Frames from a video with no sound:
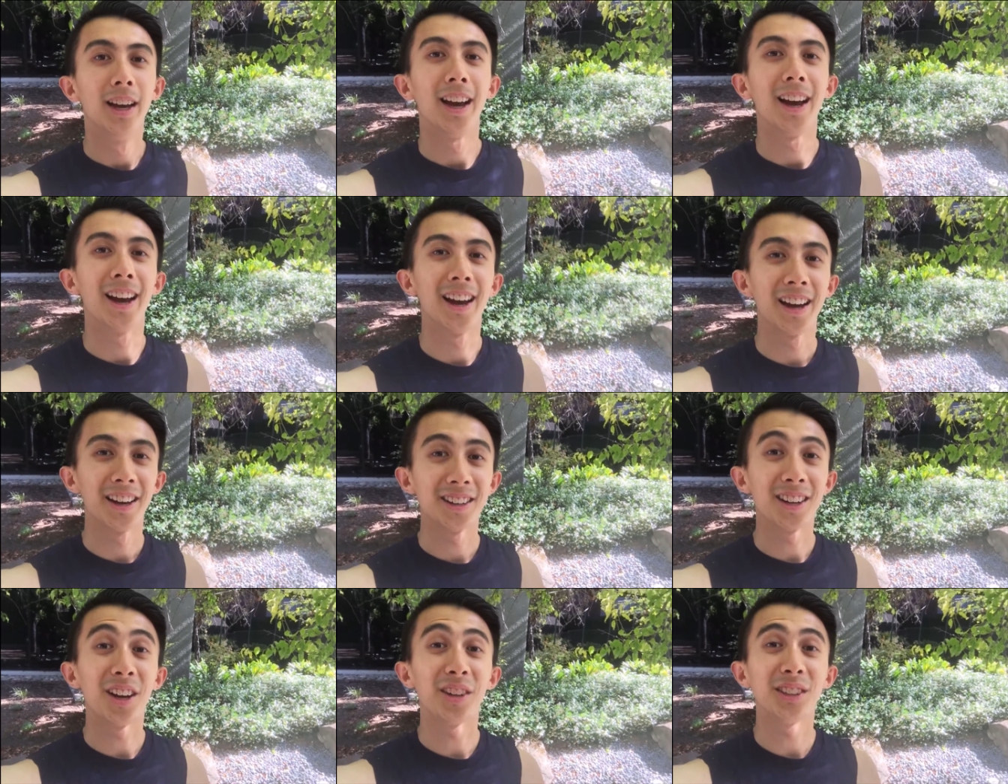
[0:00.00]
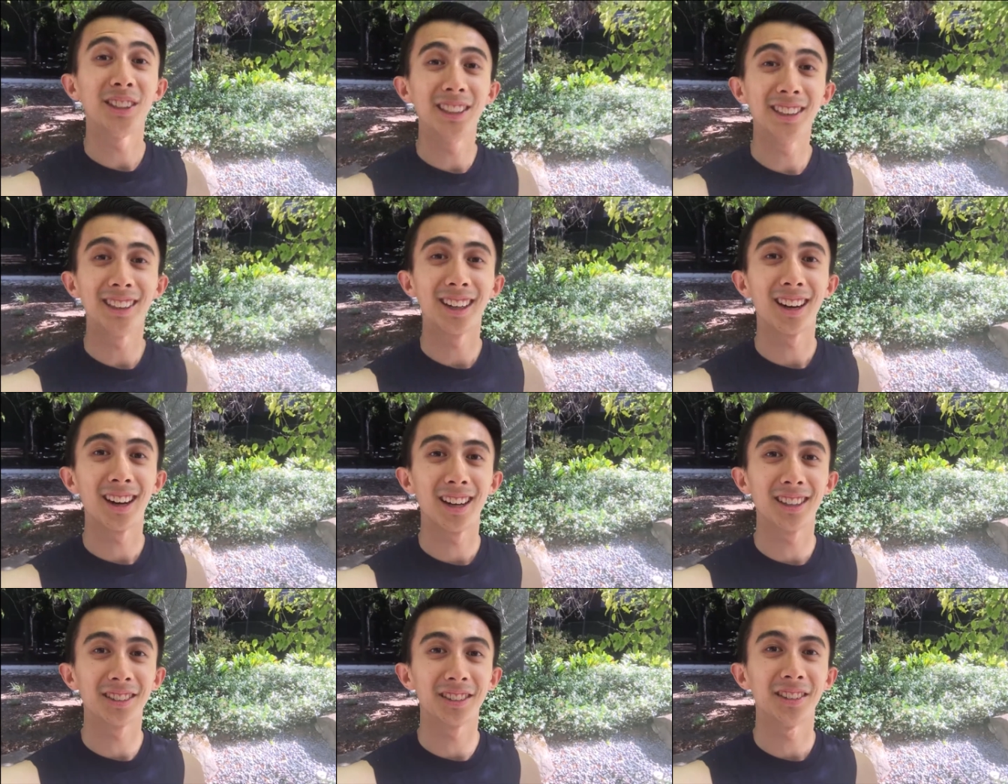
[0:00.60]
And I'll see you
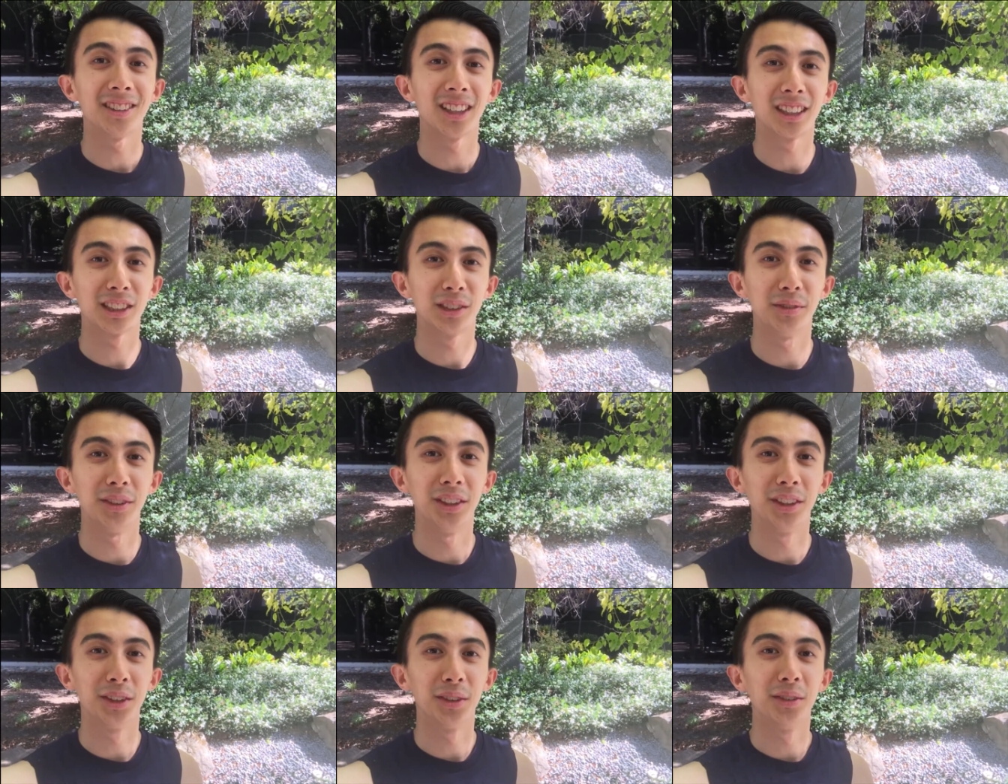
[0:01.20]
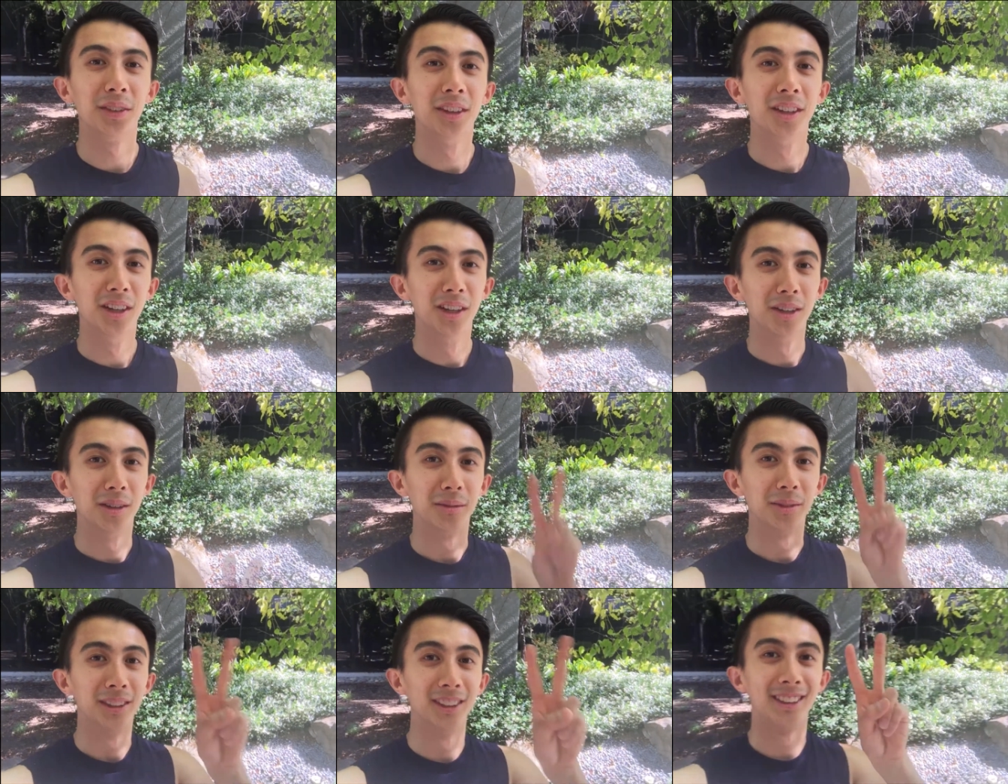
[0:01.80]
guys on the next video.
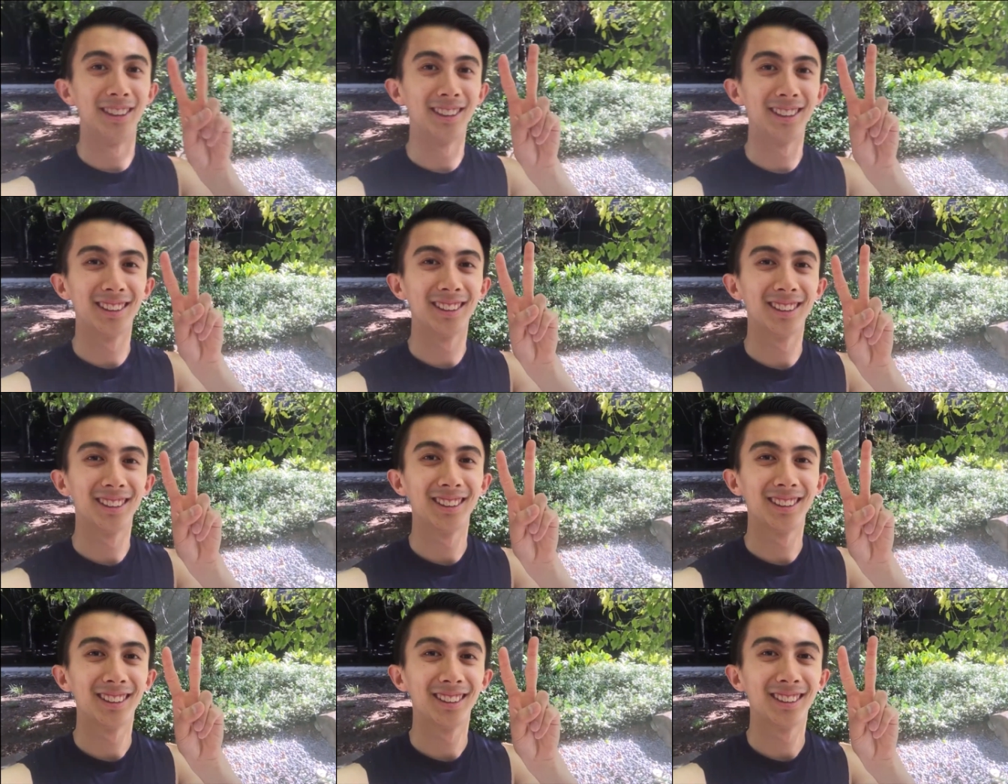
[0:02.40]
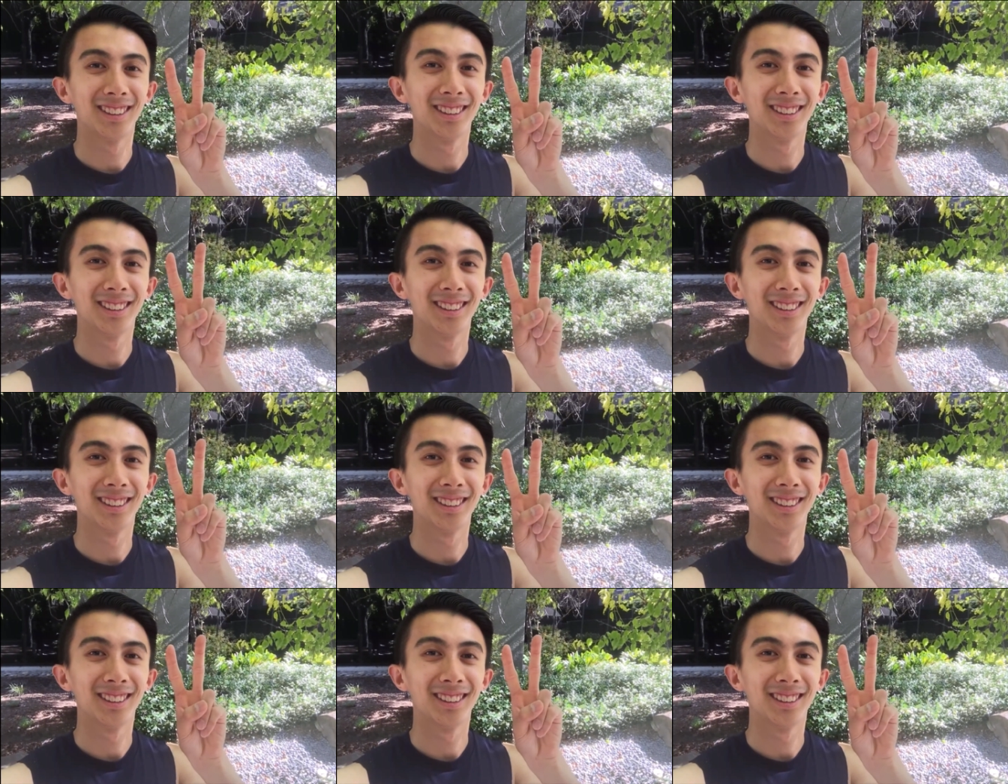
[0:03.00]
Peace.